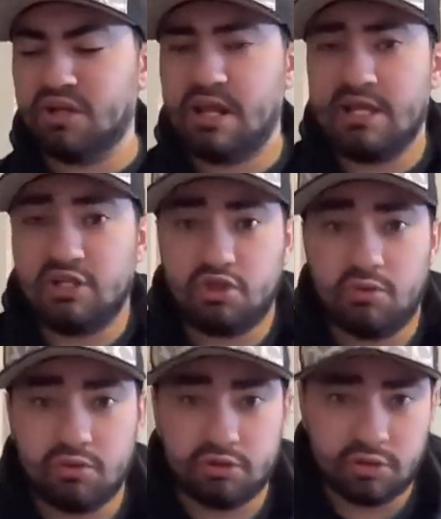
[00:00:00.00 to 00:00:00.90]
his
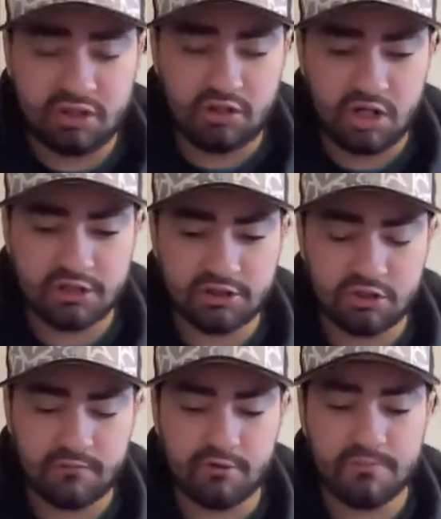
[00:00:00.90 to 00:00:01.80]
shoulders are a little hunched
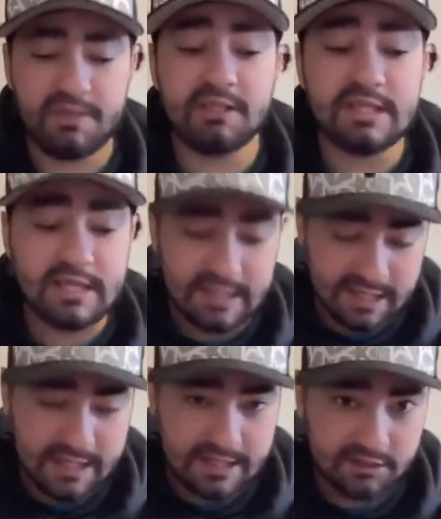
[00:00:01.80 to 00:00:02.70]
over because he
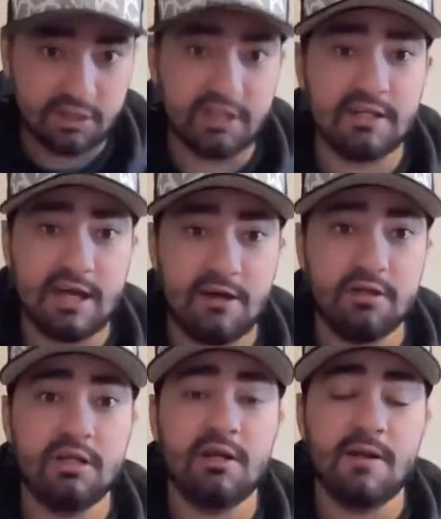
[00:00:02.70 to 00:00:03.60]
is looking down.
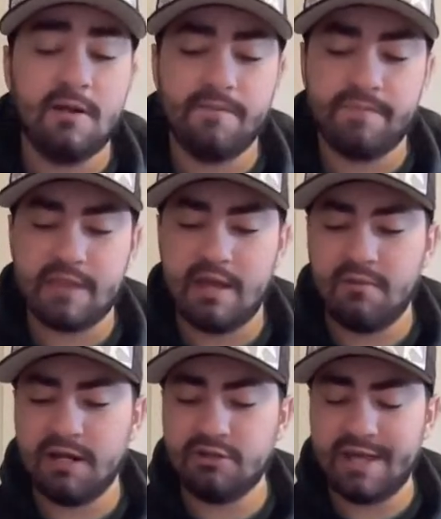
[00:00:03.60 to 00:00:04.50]
And when
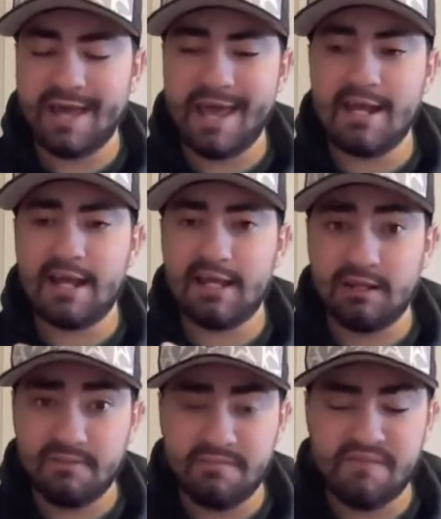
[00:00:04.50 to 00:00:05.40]
I do the head, I can
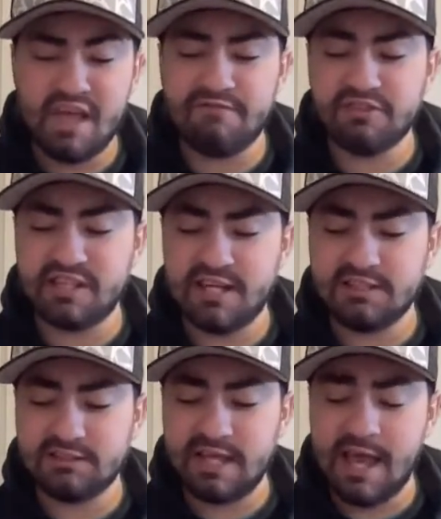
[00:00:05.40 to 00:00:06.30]
emphasize
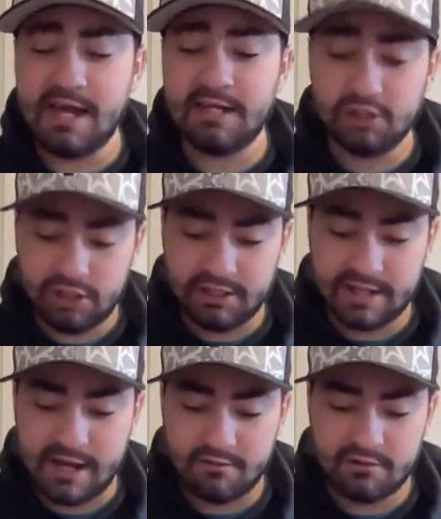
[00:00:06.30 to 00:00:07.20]
the head looking
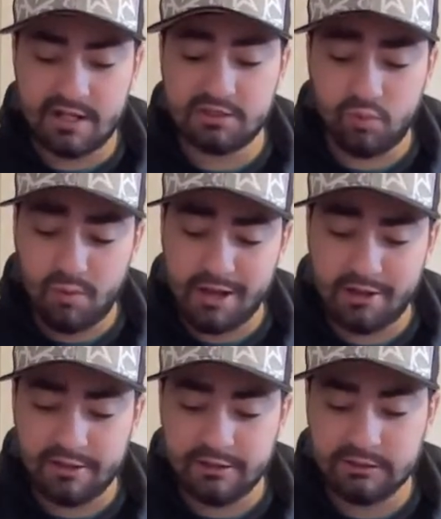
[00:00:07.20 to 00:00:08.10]
down as well.
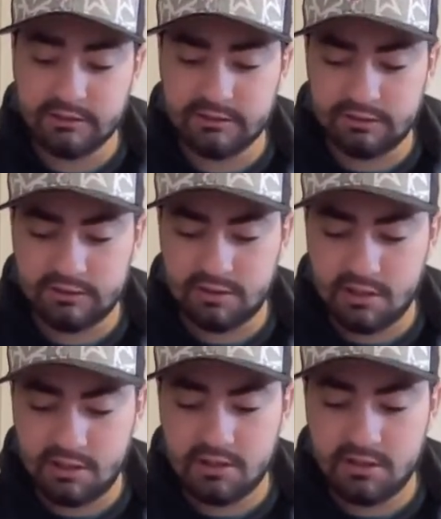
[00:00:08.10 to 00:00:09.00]

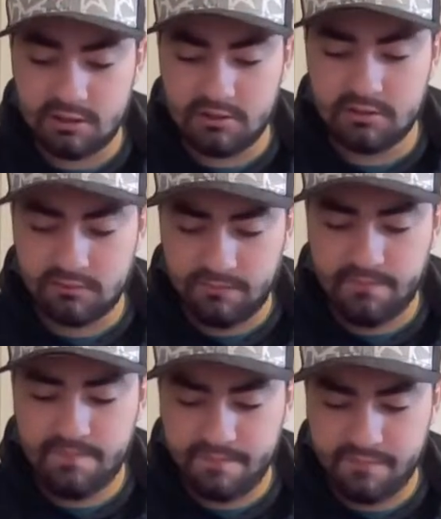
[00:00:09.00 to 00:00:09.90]
Ah,
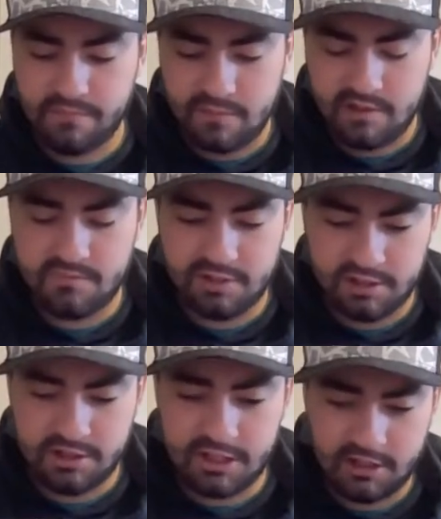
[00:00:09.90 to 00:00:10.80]
that's pretty
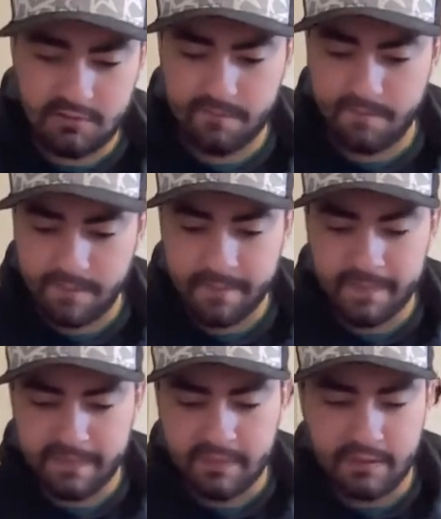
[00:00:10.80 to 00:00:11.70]
good, Nick.
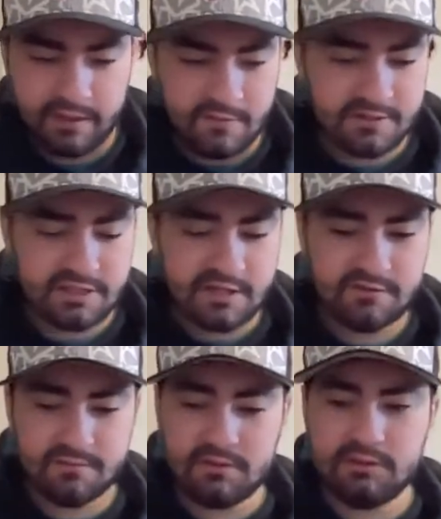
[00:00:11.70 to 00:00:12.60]
Give myself
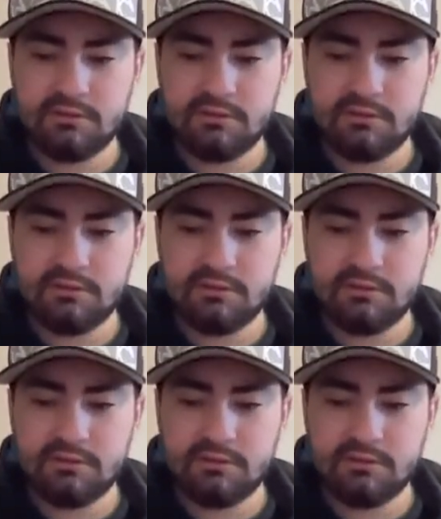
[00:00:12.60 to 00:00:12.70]
some